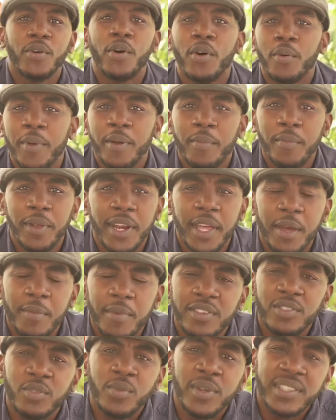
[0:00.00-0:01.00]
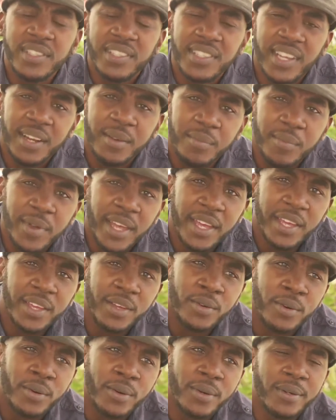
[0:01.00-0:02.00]
know me, my name is Winston
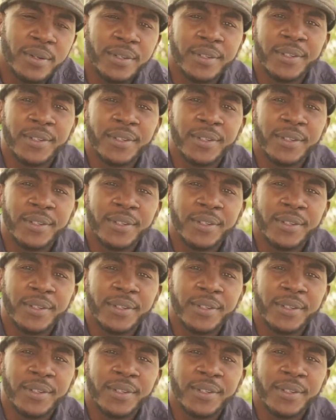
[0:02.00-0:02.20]
Mayhew.